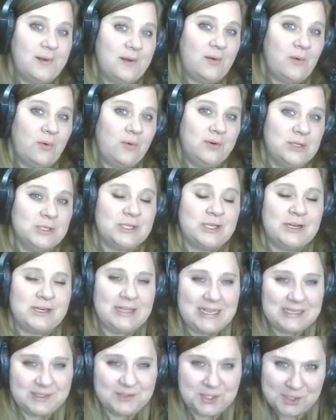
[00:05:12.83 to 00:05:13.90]
Horizontal
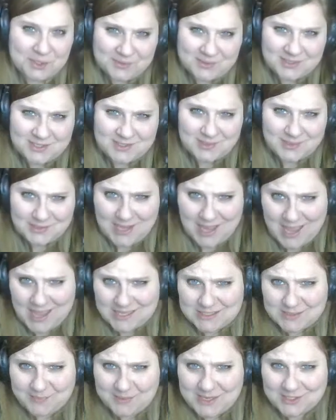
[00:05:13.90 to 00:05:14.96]
asymptotes,
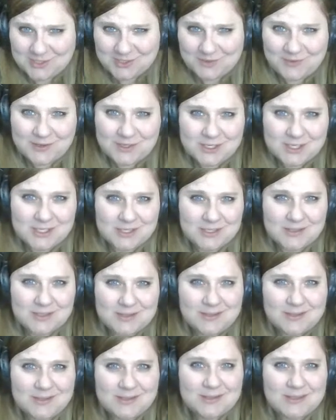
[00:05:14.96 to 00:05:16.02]
exponential functions,
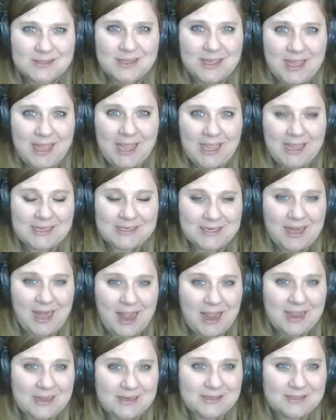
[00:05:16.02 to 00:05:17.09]
hand in
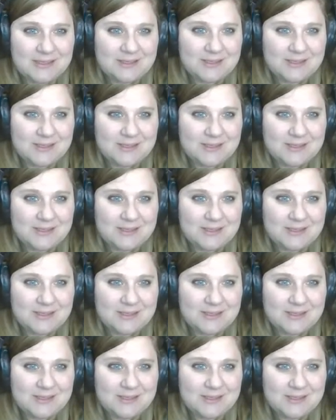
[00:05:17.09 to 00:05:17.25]
hand.